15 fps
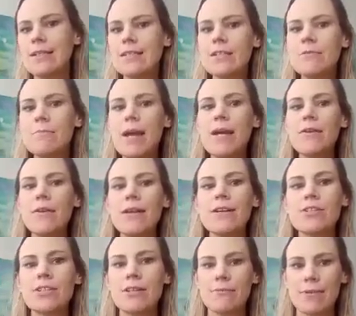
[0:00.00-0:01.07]
So you may not
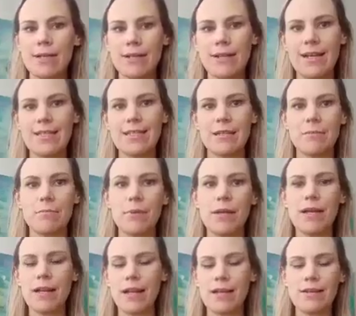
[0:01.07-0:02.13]
actually realize it,
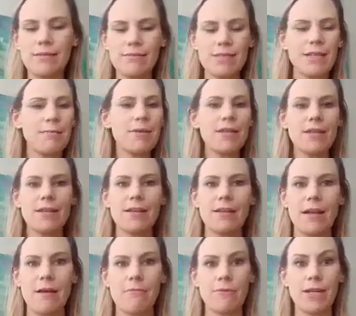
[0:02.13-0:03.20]
but some of
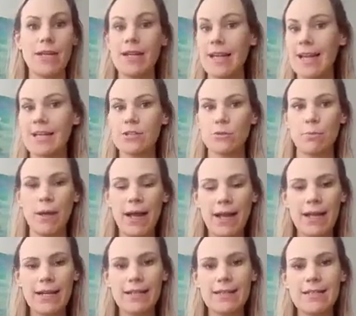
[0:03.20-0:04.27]
the regular aches or
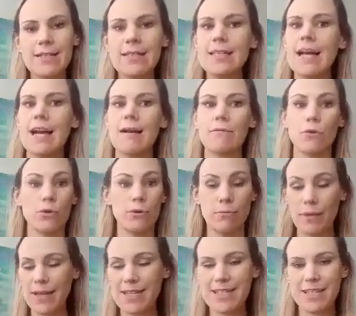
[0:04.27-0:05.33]
pains or
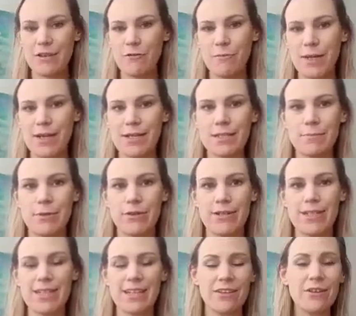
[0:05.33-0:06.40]
complaints that you've been
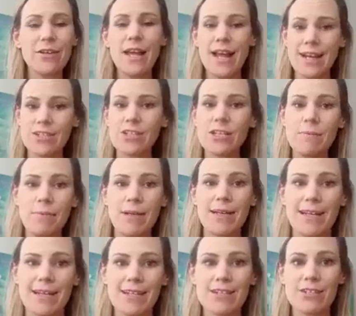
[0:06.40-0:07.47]
experiencing could actually be
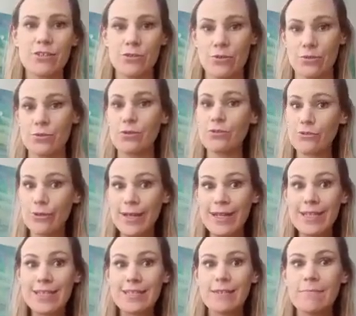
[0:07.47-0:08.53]
linked to
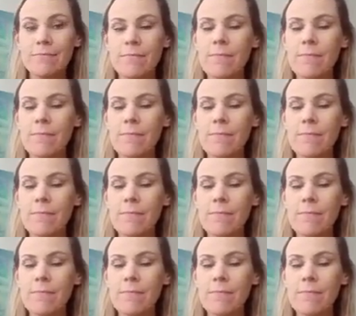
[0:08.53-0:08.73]
stress.